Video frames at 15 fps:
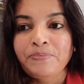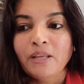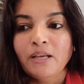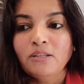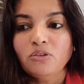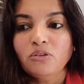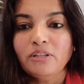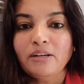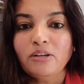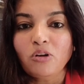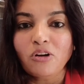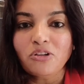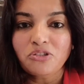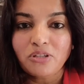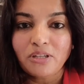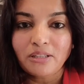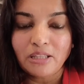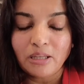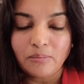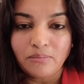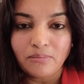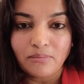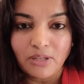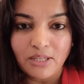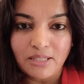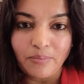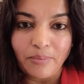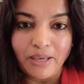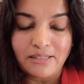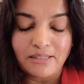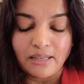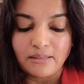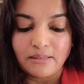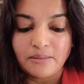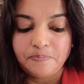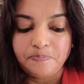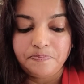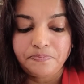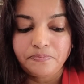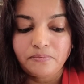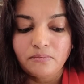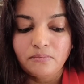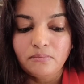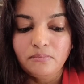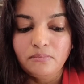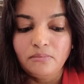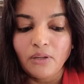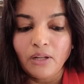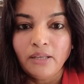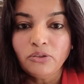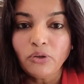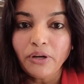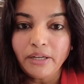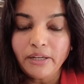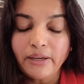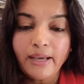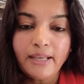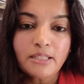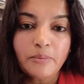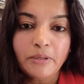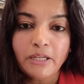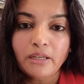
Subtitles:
So then torturing them doesn't make sense. So India has been